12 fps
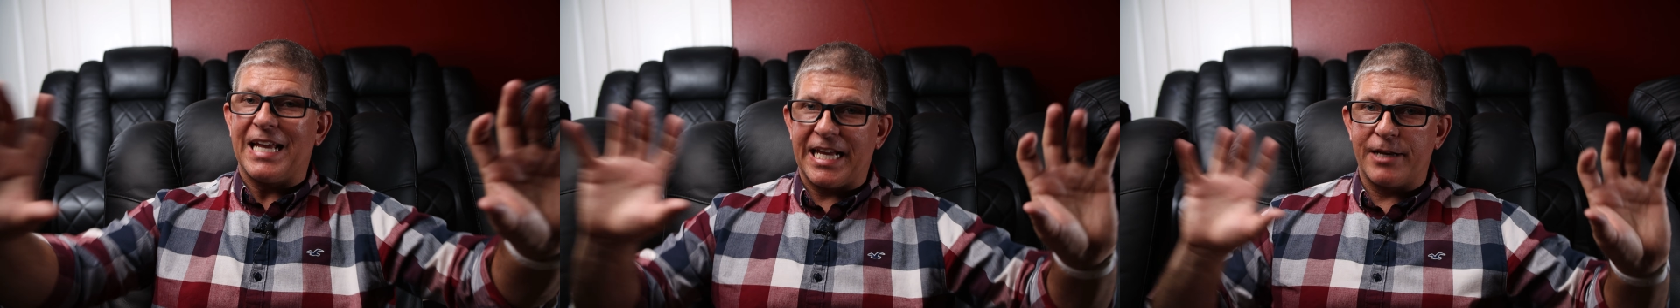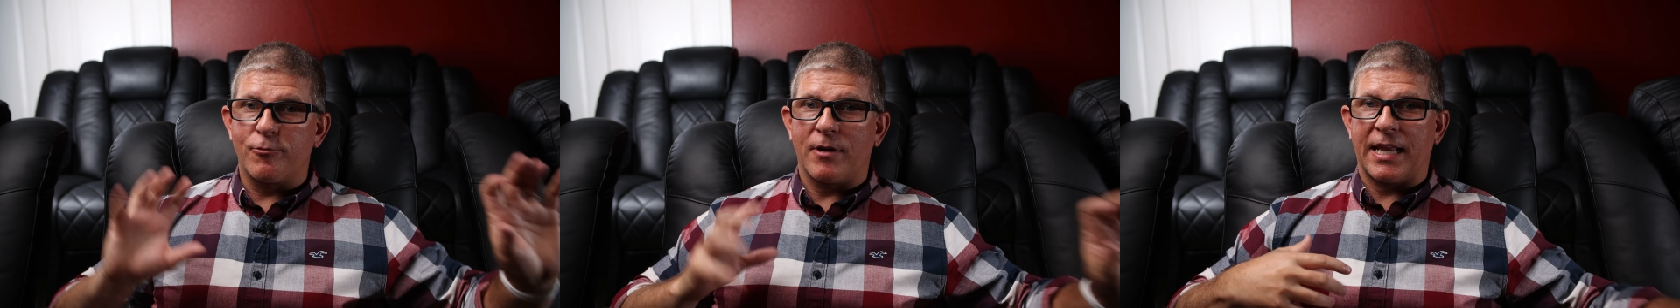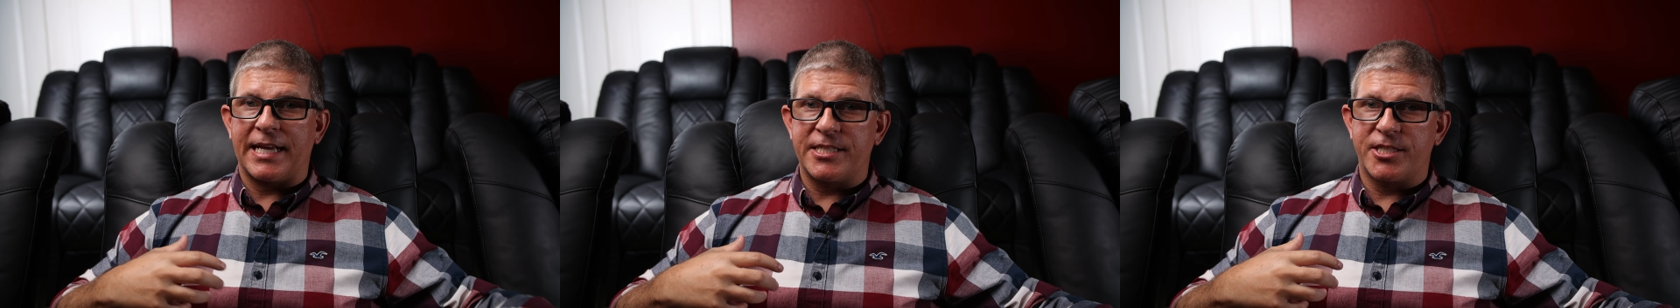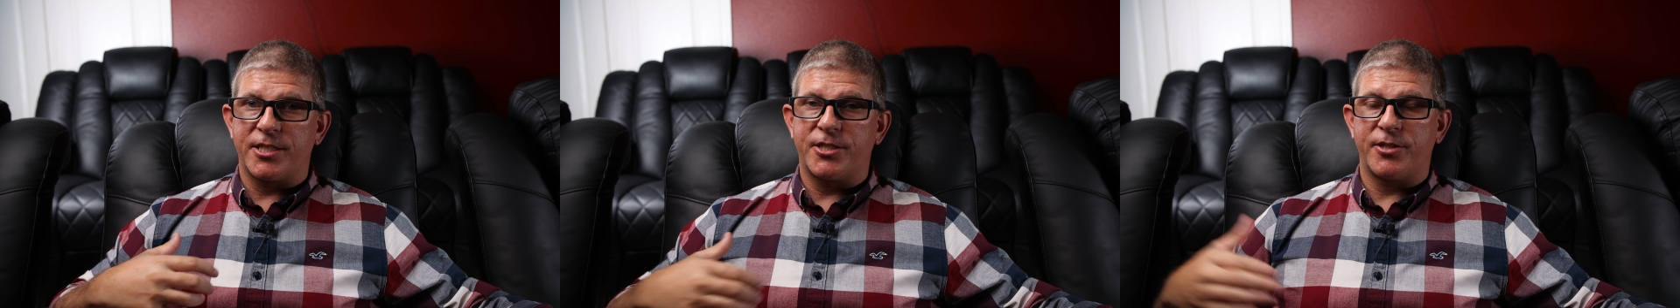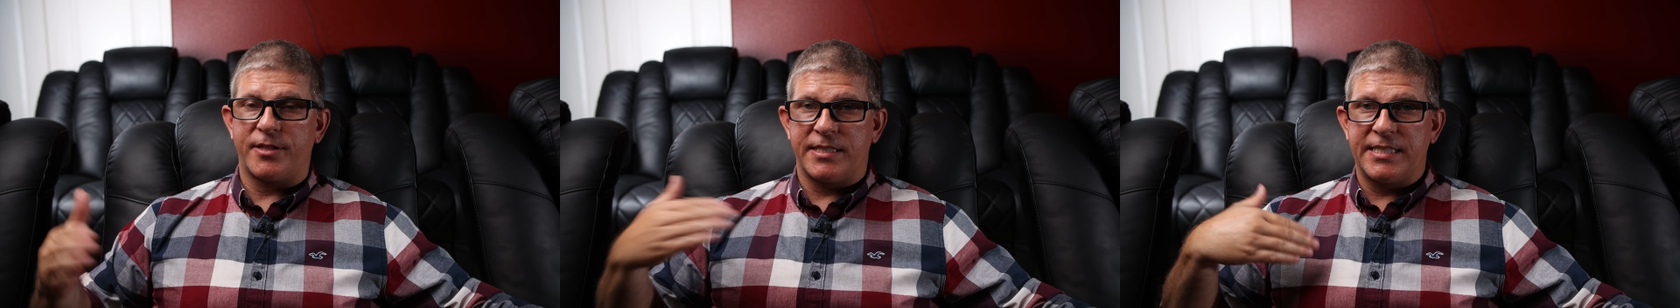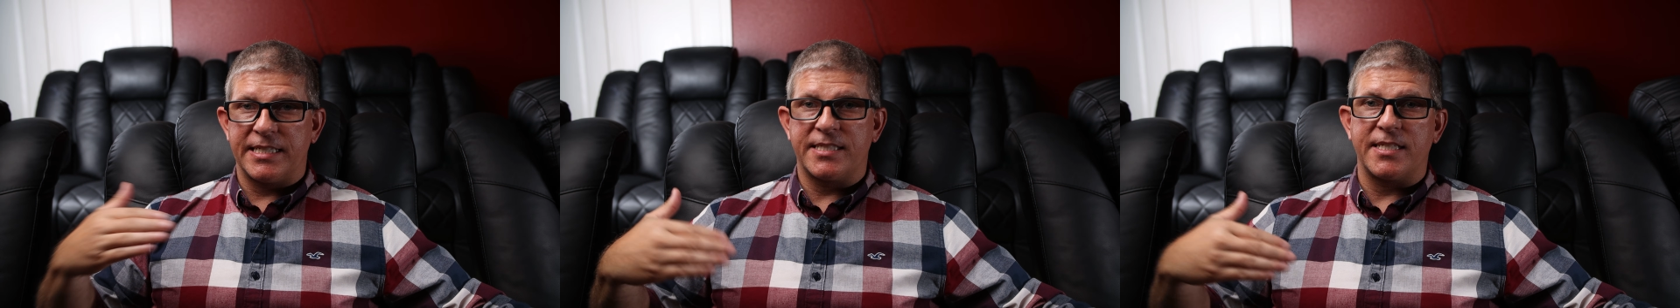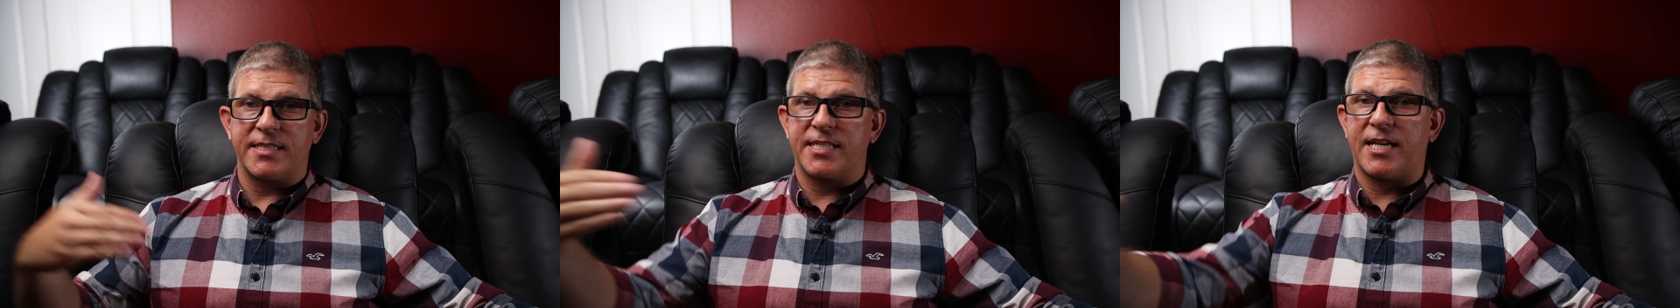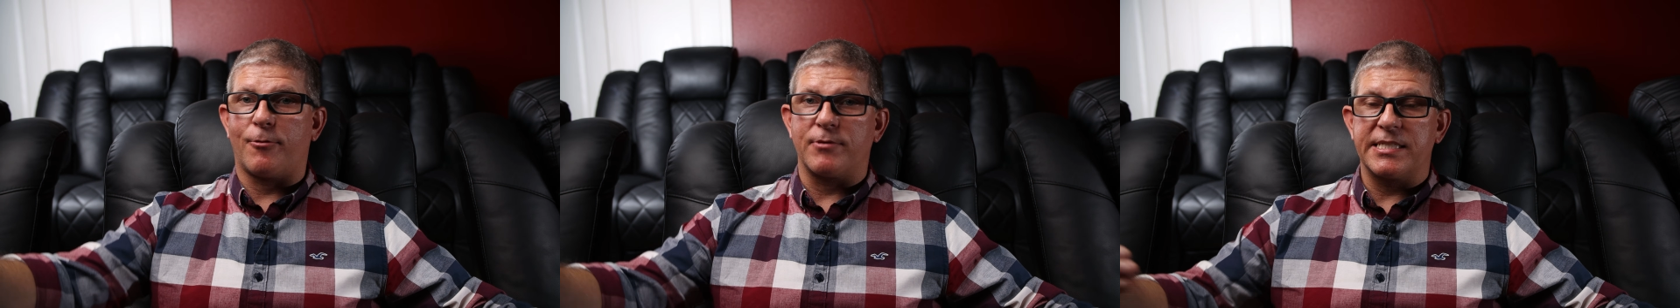in relation to the distance
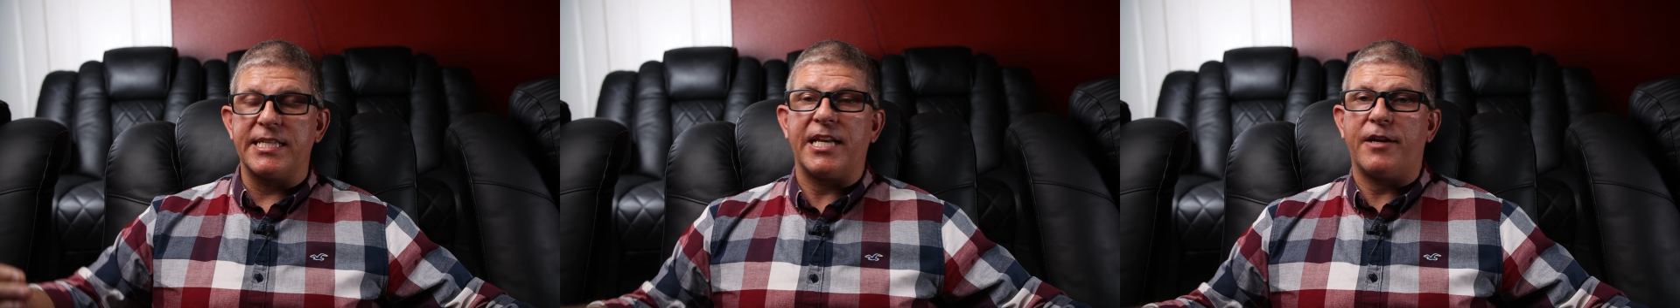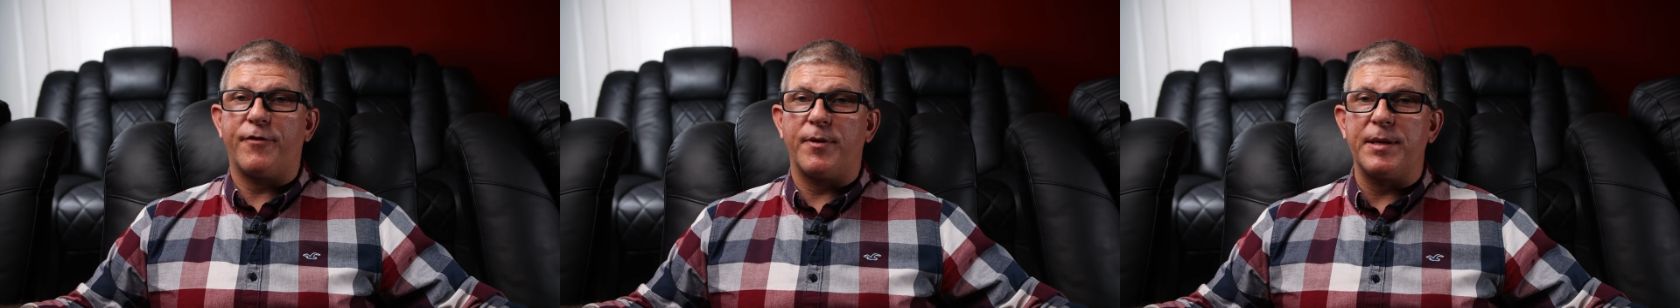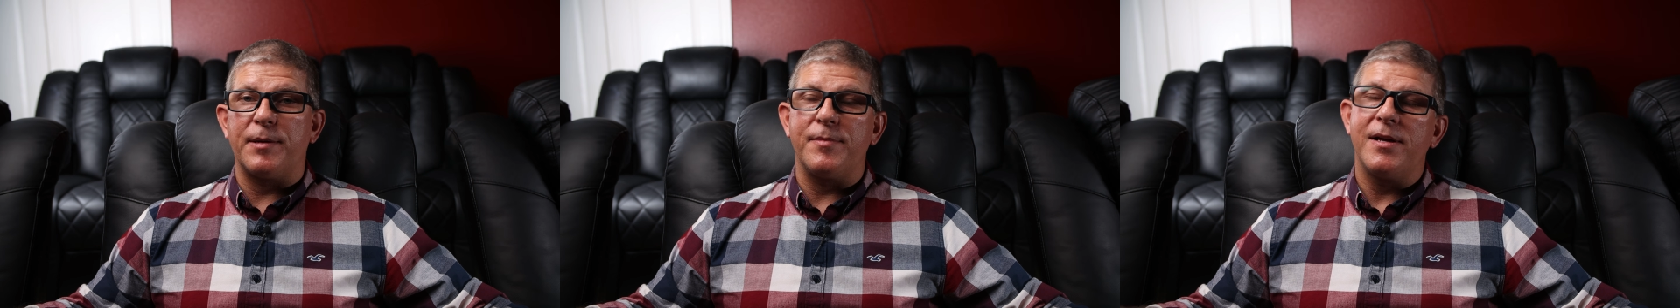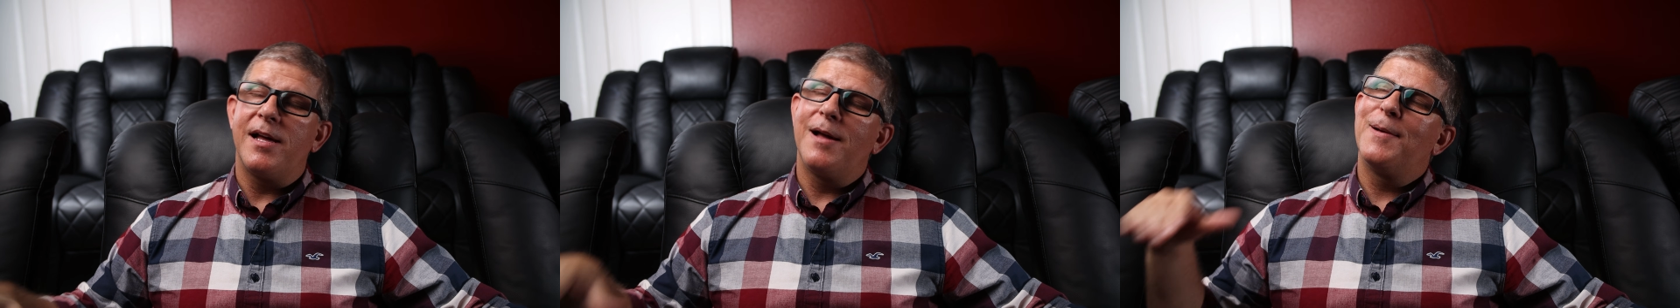that I was sitting from them,